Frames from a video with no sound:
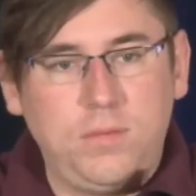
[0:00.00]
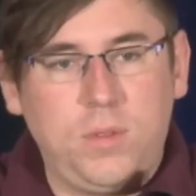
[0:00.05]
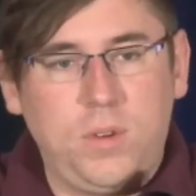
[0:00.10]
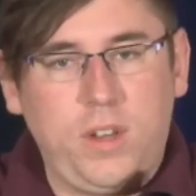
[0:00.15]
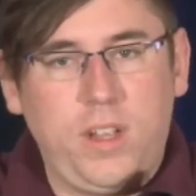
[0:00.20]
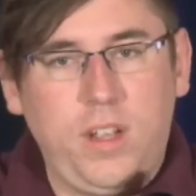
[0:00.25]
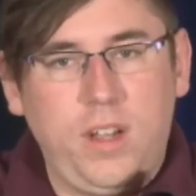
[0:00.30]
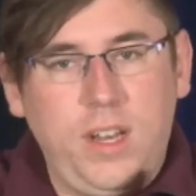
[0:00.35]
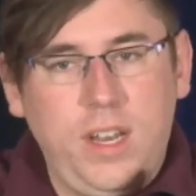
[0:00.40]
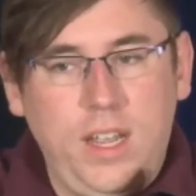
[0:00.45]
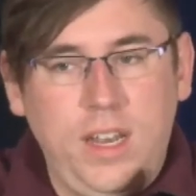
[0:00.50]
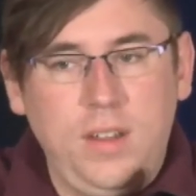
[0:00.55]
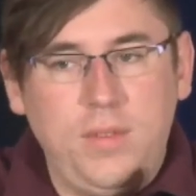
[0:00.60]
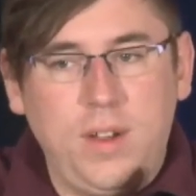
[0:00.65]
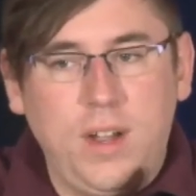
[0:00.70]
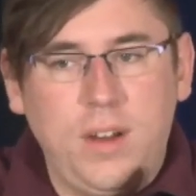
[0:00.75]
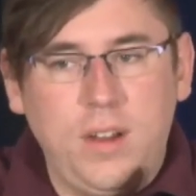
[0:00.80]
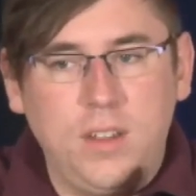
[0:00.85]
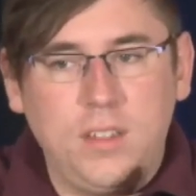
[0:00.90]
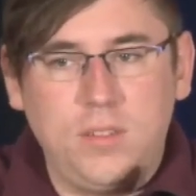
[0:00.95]
working on
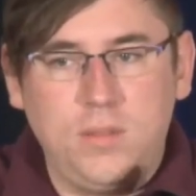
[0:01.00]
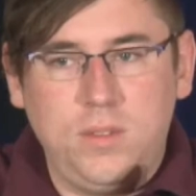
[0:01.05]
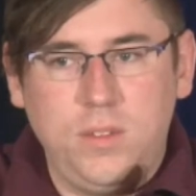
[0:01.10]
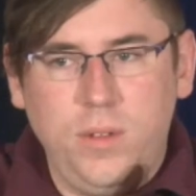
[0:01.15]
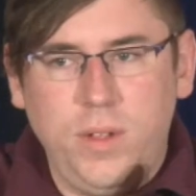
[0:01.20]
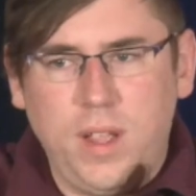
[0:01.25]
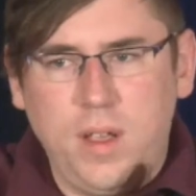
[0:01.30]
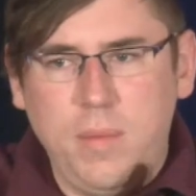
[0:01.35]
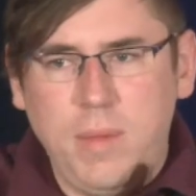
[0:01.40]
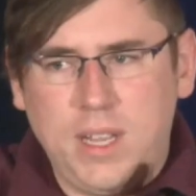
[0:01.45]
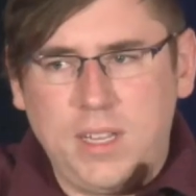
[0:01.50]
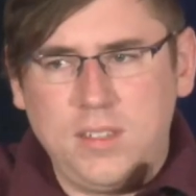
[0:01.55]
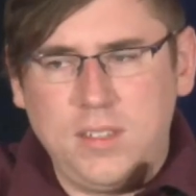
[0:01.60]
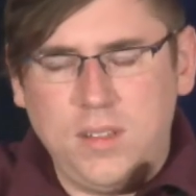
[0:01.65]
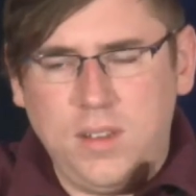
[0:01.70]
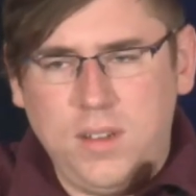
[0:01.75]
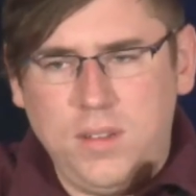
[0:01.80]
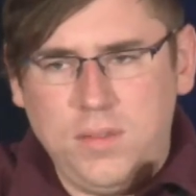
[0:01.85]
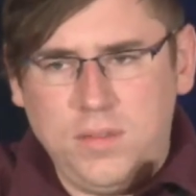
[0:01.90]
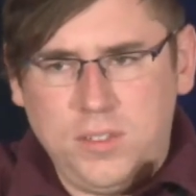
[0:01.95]
antivirus, doing a mix
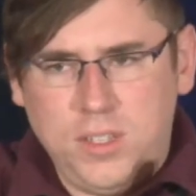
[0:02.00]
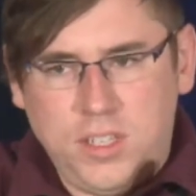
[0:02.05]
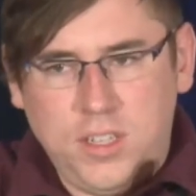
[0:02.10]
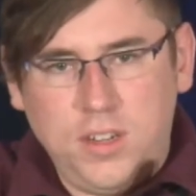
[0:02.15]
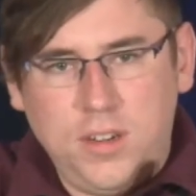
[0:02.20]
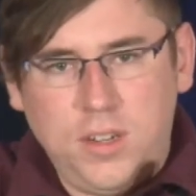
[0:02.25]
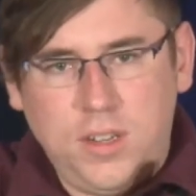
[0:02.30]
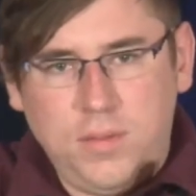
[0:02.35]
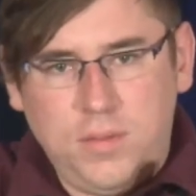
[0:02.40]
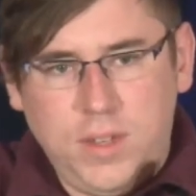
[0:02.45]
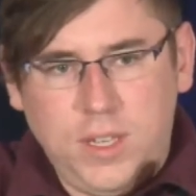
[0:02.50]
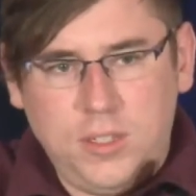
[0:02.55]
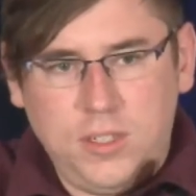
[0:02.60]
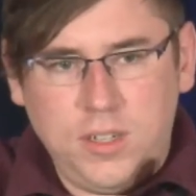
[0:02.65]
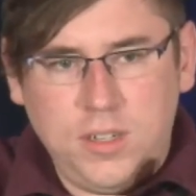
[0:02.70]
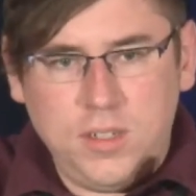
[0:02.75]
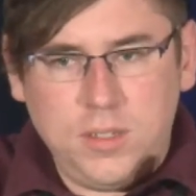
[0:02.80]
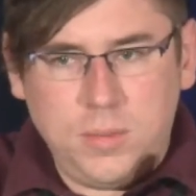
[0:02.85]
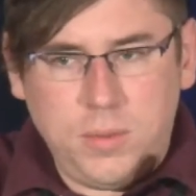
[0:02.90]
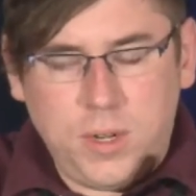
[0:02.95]
of security
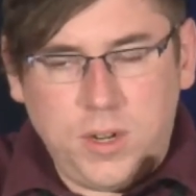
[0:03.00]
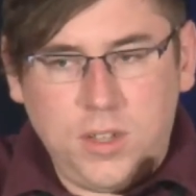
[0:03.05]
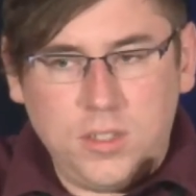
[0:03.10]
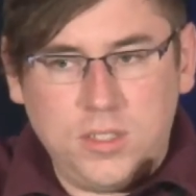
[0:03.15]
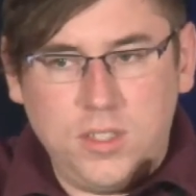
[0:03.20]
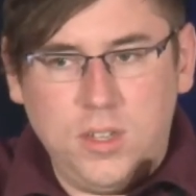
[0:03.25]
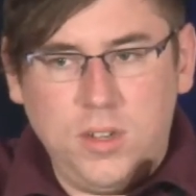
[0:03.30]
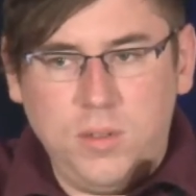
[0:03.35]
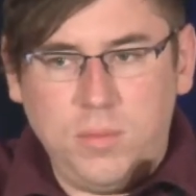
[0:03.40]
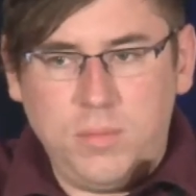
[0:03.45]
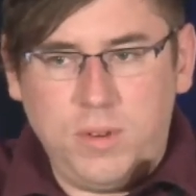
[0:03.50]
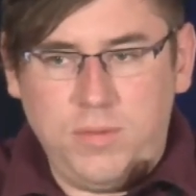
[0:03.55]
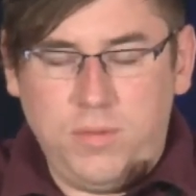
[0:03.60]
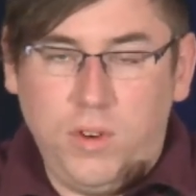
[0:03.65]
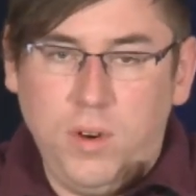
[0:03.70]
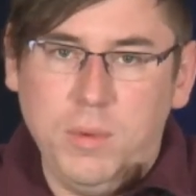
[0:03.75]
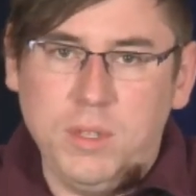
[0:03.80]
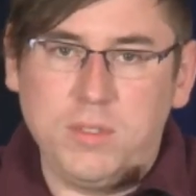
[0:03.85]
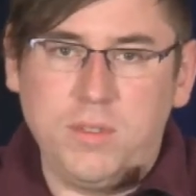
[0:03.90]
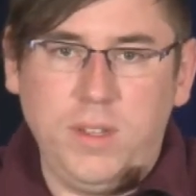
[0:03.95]
features, but also
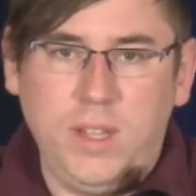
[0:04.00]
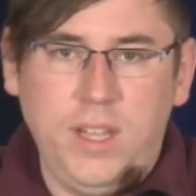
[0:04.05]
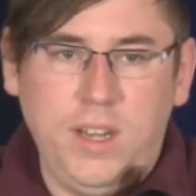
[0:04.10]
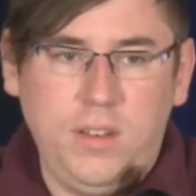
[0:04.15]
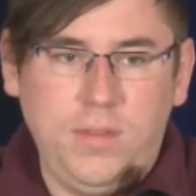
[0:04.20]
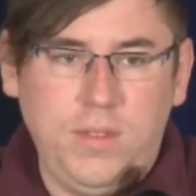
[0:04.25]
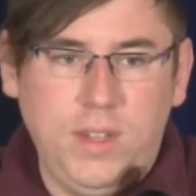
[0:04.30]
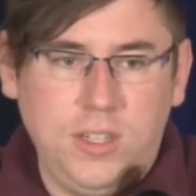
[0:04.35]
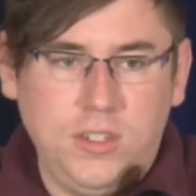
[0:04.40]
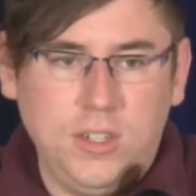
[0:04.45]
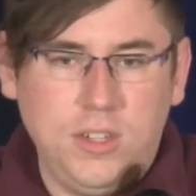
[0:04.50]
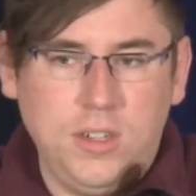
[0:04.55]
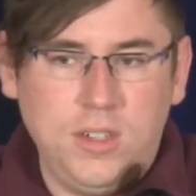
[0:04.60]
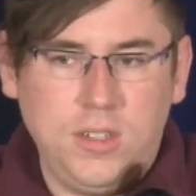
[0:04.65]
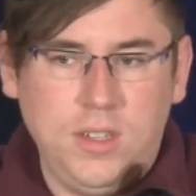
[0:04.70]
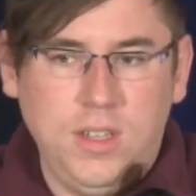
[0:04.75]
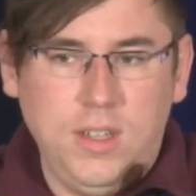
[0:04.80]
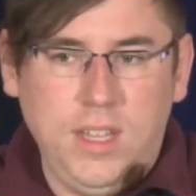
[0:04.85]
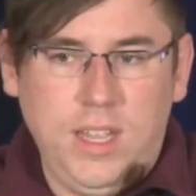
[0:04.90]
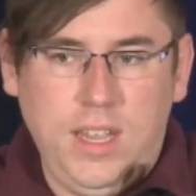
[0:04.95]
performance-related
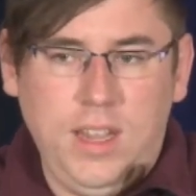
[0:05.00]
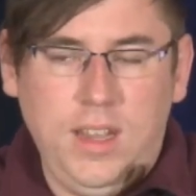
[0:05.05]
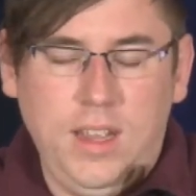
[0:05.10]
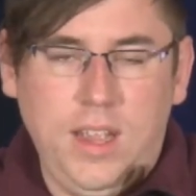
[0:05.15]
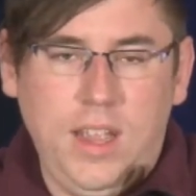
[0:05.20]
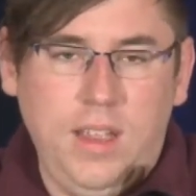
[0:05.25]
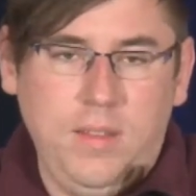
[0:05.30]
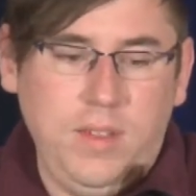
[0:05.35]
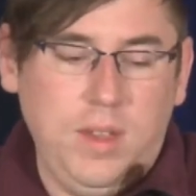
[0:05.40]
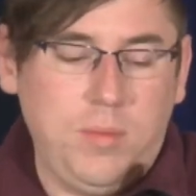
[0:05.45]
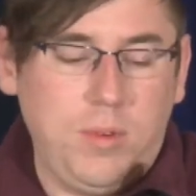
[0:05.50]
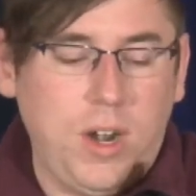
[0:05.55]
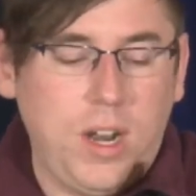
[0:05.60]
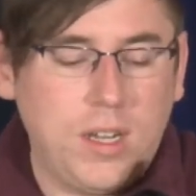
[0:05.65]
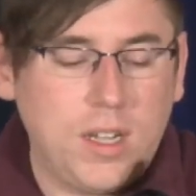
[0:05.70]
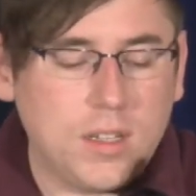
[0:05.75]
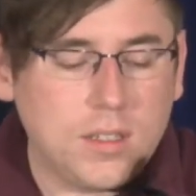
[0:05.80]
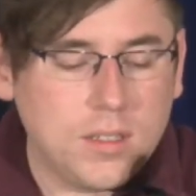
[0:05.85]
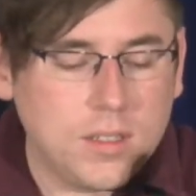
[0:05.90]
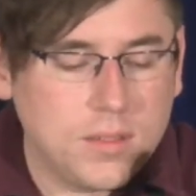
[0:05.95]
features in the AV
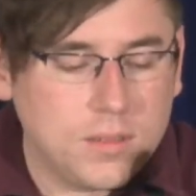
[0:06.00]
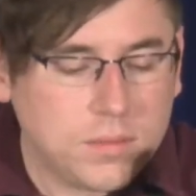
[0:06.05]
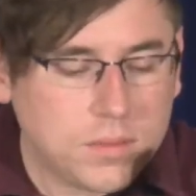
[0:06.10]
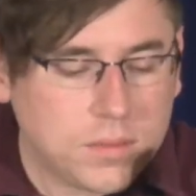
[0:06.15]
product.